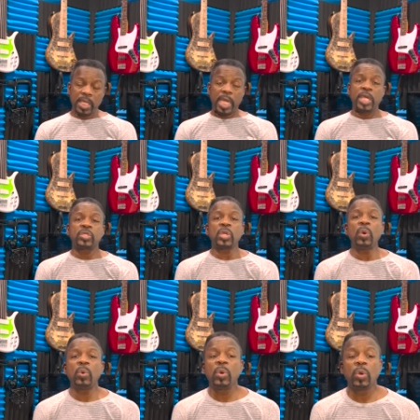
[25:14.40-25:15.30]
And
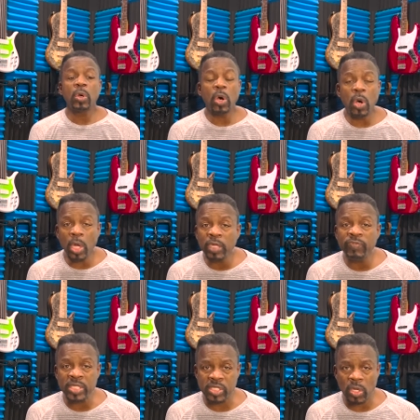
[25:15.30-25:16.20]
so all of
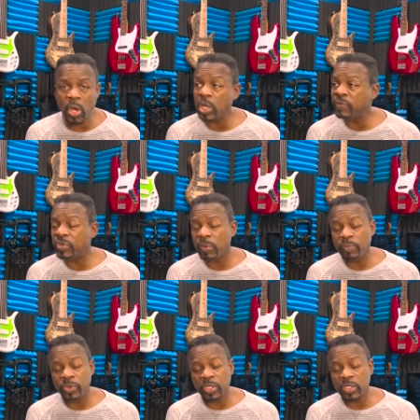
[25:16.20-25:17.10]
these all of them
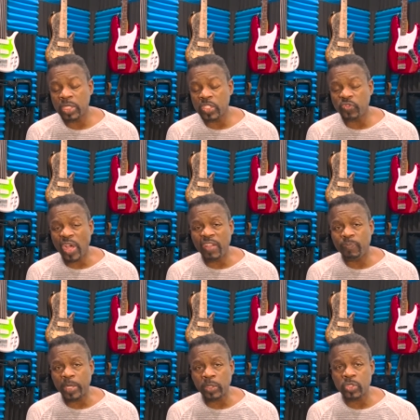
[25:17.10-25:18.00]
the, these five
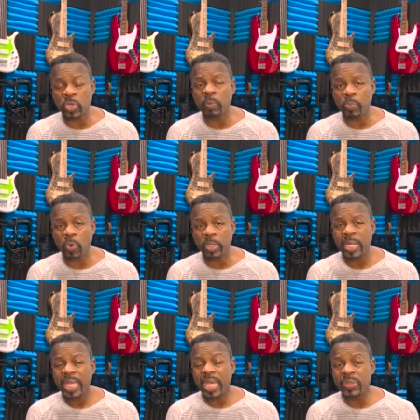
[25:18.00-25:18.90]
pillars are important
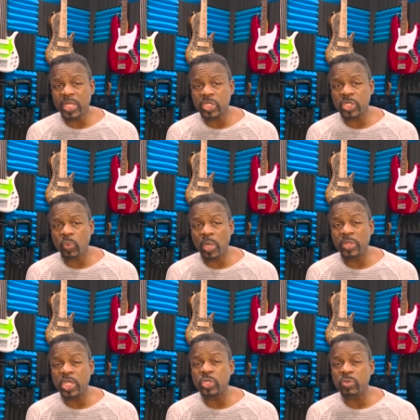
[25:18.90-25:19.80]
and this is the one
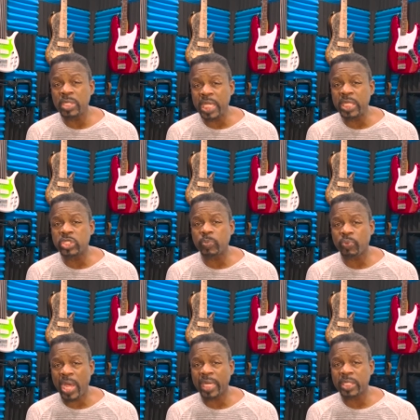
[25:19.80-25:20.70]
that you need to
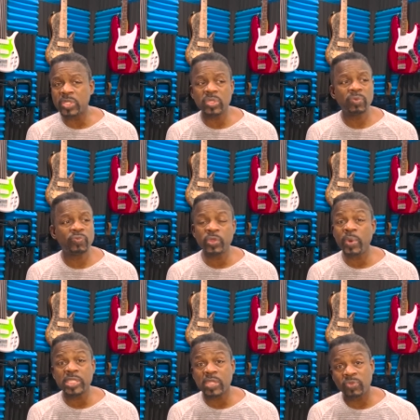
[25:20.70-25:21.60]
practice for the
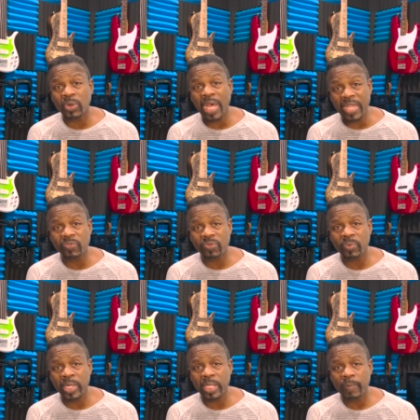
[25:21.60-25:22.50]
rest of your life
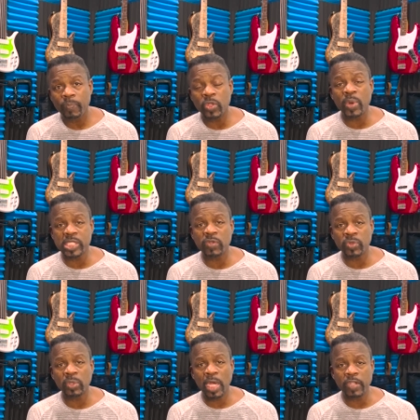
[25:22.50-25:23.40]
really the rest of
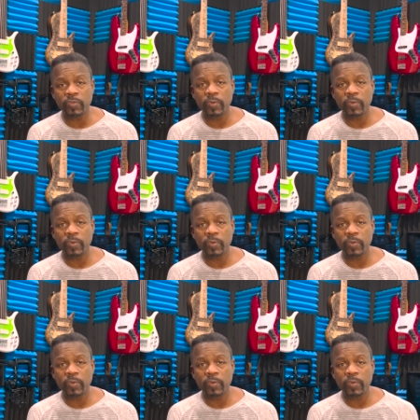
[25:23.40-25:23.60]
your life